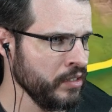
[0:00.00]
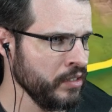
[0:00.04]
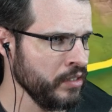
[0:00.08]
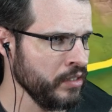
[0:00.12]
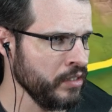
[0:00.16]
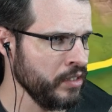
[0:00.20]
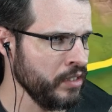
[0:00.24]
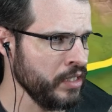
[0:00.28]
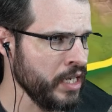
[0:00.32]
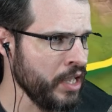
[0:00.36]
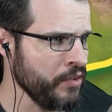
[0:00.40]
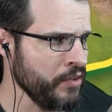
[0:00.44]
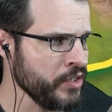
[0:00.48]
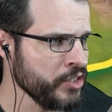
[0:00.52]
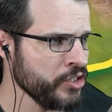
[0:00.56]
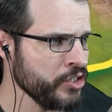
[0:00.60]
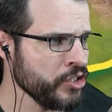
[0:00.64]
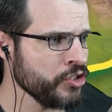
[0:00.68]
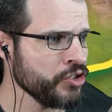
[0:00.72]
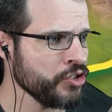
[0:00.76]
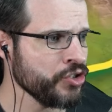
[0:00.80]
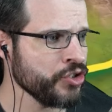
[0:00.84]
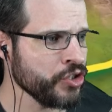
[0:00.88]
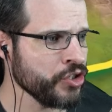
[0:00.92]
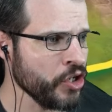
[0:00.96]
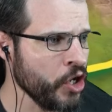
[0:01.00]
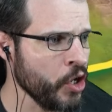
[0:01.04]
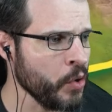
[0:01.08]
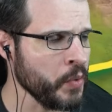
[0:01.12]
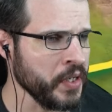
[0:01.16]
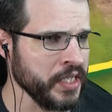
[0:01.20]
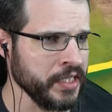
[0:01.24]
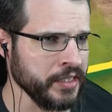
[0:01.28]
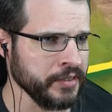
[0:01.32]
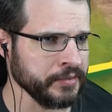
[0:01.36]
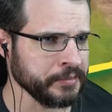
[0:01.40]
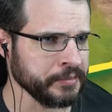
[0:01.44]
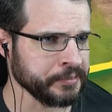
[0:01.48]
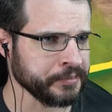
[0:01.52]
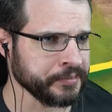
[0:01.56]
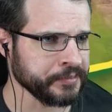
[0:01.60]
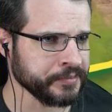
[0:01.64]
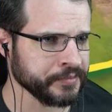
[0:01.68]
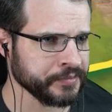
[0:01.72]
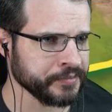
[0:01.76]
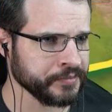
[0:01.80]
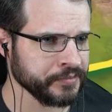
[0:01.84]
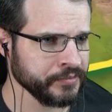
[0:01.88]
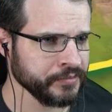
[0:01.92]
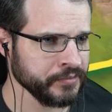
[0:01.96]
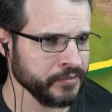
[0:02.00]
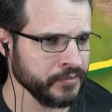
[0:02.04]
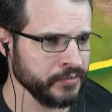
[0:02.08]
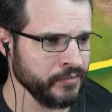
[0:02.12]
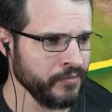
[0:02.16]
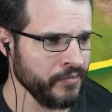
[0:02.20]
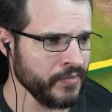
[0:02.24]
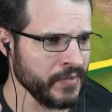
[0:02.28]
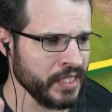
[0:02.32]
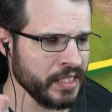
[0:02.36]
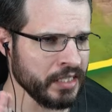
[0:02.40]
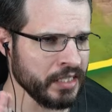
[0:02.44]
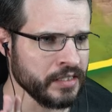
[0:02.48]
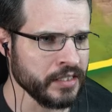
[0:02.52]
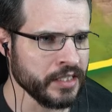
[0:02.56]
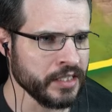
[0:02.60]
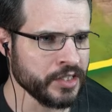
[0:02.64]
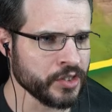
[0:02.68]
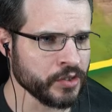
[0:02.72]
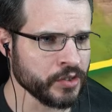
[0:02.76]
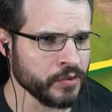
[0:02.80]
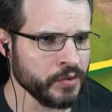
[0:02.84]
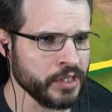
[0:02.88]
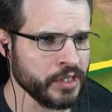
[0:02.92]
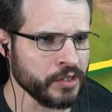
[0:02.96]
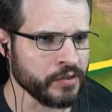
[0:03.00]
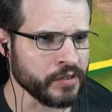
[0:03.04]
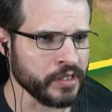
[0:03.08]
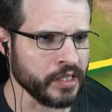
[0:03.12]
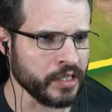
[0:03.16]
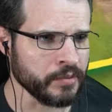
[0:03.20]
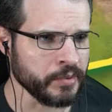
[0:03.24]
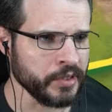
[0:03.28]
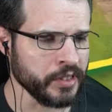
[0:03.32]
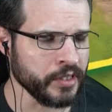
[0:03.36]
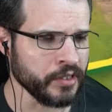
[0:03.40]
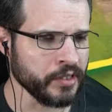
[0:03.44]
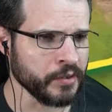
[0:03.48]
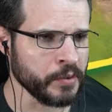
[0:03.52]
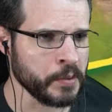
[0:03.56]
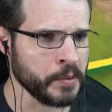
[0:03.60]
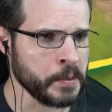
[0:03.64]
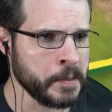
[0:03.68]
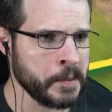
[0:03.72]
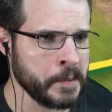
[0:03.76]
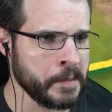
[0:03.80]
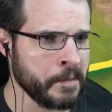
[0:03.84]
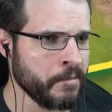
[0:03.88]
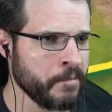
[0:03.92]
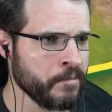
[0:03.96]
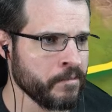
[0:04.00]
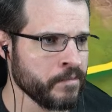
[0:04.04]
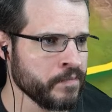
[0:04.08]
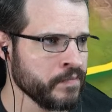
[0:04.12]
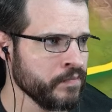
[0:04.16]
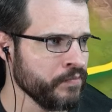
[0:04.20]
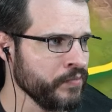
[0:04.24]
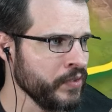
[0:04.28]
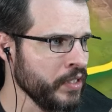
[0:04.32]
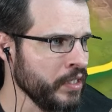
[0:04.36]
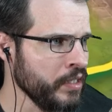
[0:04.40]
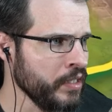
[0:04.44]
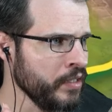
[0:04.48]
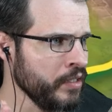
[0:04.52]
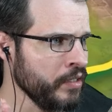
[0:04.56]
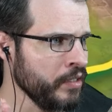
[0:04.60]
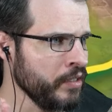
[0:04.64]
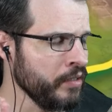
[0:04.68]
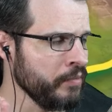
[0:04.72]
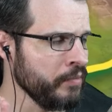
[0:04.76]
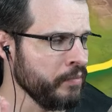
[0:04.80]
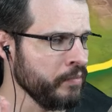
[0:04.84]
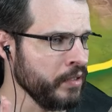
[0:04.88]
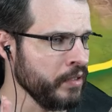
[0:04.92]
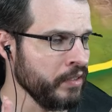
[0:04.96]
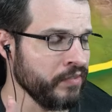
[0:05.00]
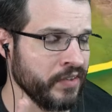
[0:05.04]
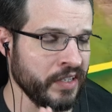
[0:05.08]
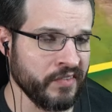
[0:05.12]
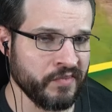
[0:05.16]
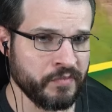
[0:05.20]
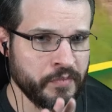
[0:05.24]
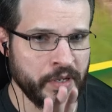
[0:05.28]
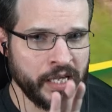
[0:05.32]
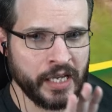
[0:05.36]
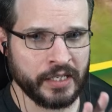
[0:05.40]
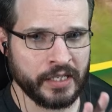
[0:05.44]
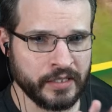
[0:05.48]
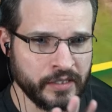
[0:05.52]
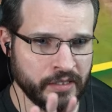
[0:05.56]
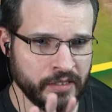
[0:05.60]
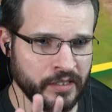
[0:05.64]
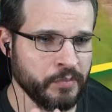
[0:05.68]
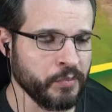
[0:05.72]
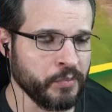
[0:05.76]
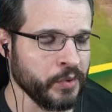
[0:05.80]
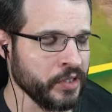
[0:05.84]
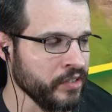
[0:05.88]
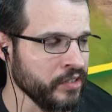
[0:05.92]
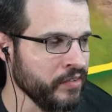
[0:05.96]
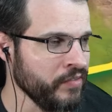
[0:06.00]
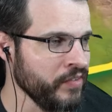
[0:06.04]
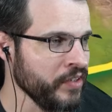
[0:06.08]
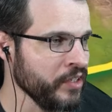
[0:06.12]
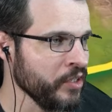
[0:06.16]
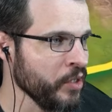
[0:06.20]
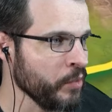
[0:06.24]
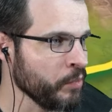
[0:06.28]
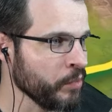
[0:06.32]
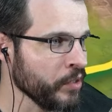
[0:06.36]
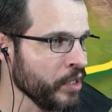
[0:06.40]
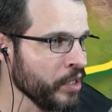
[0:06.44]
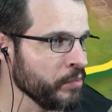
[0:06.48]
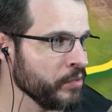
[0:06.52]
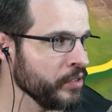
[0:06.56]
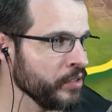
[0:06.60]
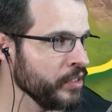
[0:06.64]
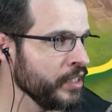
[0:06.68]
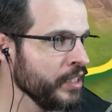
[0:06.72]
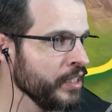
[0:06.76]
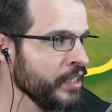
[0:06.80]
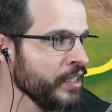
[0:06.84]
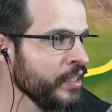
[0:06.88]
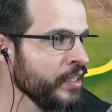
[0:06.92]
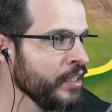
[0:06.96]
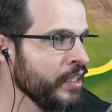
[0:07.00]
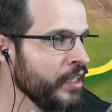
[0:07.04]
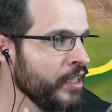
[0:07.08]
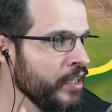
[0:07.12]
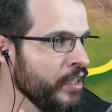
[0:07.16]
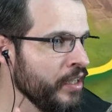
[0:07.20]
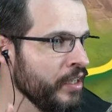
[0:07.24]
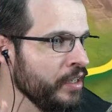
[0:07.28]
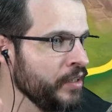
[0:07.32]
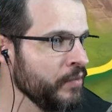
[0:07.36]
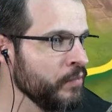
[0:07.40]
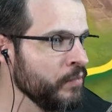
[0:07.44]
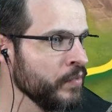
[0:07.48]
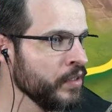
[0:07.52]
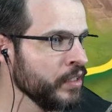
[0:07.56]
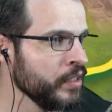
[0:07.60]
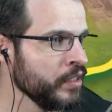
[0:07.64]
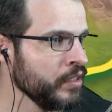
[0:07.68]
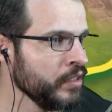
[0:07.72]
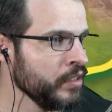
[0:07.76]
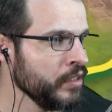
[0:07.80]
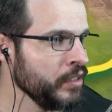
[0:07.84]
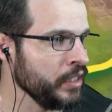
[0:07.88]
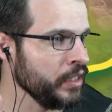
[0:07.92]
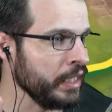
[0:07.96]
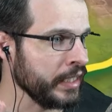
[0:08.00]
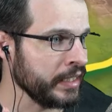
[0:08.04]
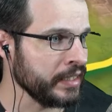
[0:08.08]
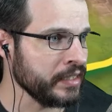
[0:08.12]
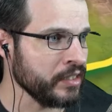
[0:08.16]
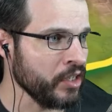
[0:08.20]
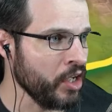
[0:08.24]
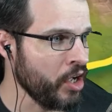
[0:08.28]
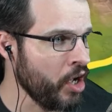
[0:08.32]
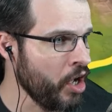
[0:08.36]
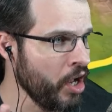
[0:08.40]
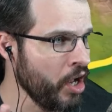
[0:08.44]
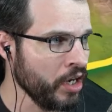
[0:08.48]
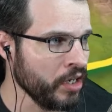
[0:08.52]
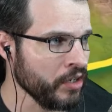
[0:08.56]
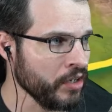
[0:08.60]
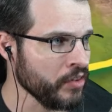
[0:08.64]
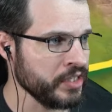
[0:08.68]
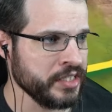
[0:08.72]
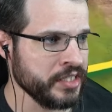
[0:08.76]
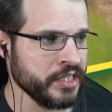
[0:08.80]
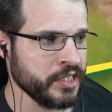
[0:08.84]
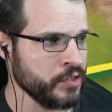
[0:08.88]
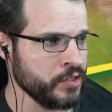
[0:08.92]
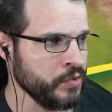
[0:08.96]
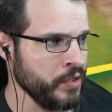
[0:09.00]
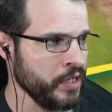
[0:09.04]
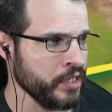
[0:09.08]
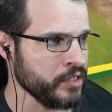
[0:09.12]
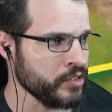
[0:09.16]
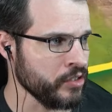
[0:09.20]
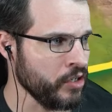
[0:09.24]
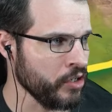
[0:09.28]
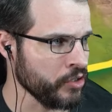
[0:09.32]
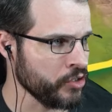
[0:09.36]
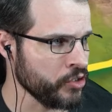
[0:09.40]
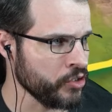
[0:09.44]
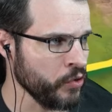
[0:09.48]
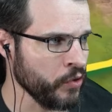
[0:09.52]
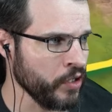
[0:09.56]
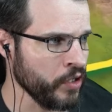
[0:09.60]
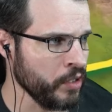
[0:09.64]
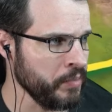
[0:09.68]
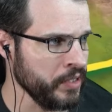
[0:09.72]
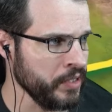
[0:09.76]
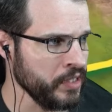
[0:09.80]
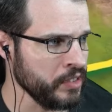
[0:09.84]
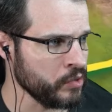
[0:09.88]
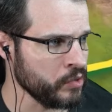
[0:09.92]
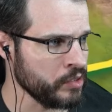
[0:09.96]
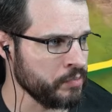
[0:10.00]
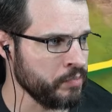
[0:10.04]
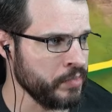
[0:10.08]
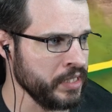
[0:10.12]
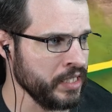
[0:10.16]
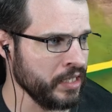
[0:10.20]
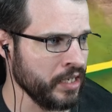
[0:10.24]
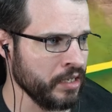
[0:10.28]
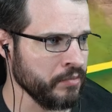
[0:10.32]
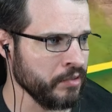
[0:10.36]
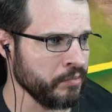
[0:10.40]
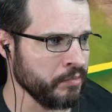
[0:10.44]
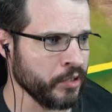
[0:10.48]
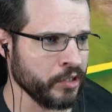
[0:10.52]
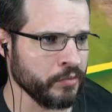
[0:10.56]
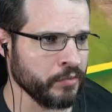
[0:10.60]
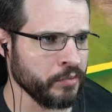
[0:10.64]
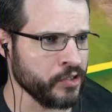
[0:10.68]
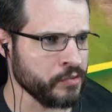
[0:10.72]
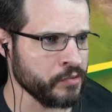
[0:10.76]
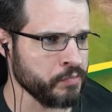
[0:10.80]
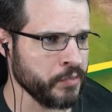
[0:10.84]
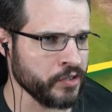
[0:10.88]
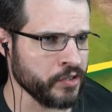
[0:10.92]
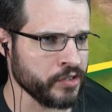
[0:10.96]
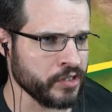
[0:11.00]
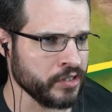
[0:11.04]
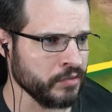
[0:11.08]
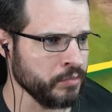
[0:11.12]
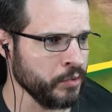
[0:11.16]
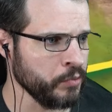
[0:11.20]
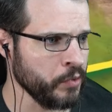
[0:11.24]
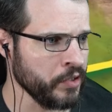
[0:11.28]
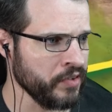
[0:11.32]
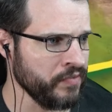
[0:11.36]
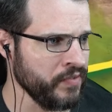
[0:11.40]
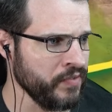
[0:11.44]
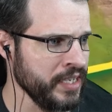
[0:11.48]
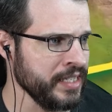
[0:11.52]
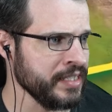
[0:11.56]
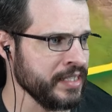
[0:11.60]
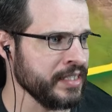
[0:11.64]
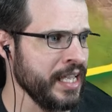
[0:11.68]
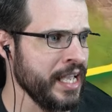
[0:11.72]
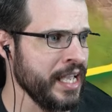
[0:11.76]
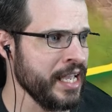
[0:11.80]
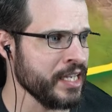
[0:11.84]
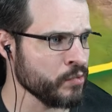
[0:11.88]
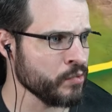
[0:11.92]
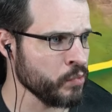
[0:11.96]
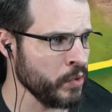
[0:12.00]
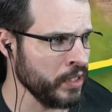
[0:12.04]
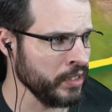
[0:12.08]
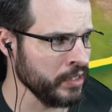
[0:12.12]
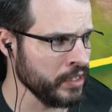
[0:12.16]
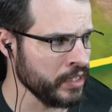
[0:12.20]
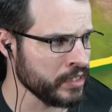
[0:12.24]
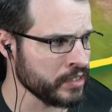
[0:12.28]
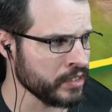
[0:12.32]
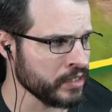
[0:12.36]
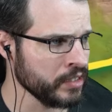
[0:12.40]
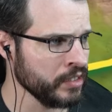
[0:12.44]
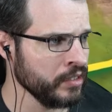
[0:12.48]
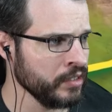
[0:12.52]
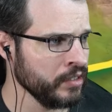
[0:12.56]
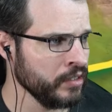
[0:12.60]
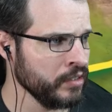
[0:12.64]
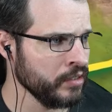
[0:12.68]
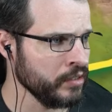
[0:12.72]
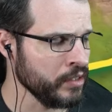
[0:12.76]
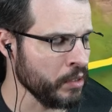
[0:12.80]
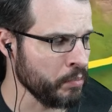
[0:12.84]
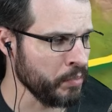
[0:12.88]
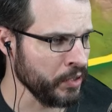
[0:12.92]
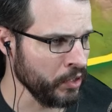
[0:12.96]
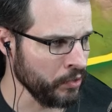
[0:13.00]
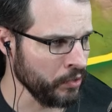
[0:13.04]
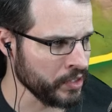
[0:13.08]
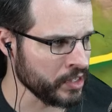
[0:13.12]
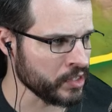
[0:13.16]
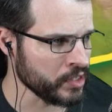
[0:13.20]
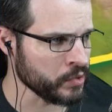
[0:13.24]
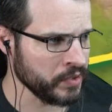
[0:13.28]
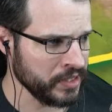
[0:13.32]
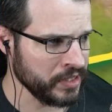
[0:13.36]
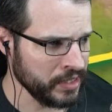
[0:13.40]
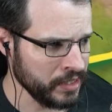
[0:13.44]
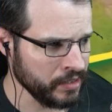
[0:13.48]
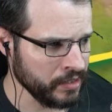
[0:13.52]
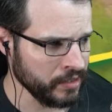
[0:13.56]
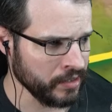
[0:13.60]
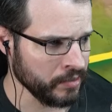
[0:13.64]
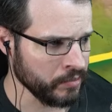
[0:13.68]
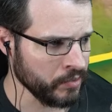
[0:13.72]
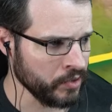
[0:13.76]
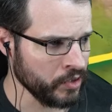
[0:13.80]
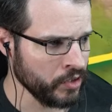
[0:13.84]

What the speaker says: Now this is showing in this screen grab here, if I've backed it up in the video properly, like all the districts are showing up as being able to purchasable with faith, as well as the buildings within them.